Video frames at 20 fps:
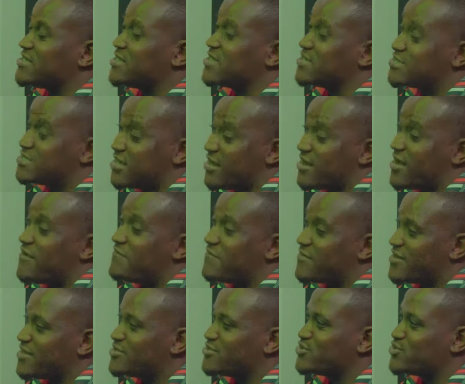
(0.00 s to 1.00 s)
Award, South
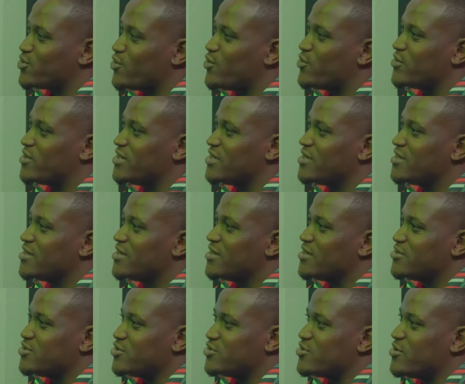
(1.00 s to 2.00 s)
African story?
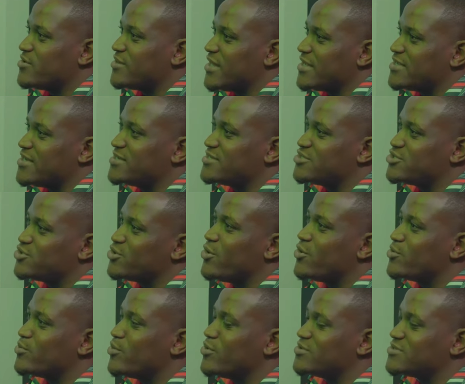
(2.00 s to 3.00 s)
Yeah. You know that has
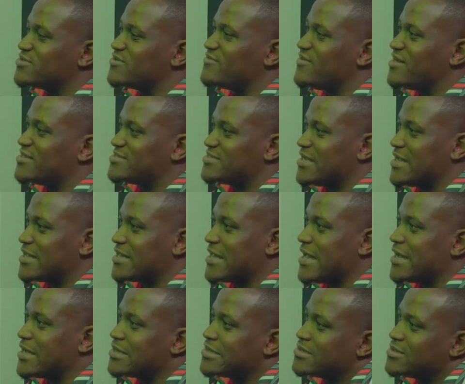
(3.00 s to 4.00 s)
shown most of us that
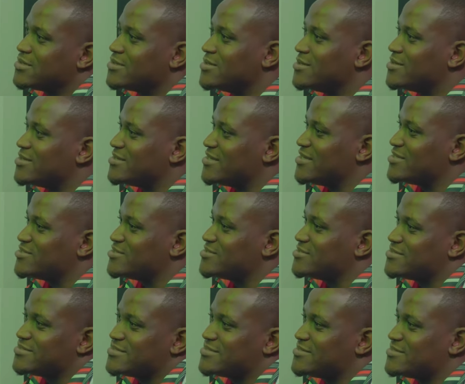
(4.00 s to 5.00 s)
like there's
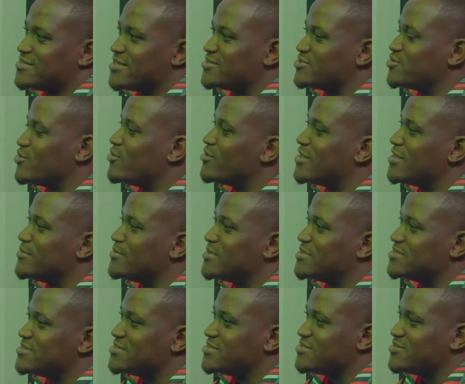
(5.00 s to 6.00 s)
there's no
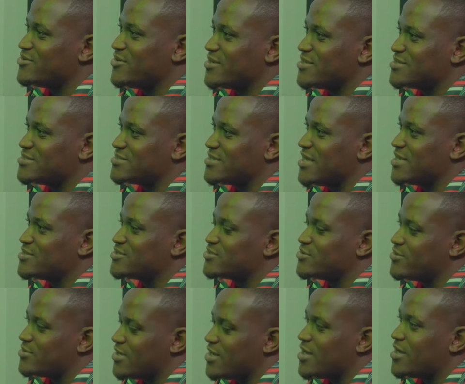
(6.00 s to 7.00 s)
limit. Yeah,
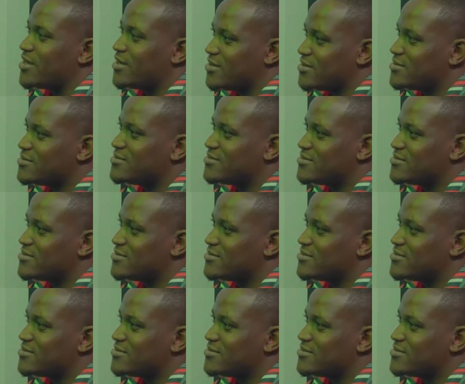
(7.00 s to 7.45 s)
so, yeah, yeah,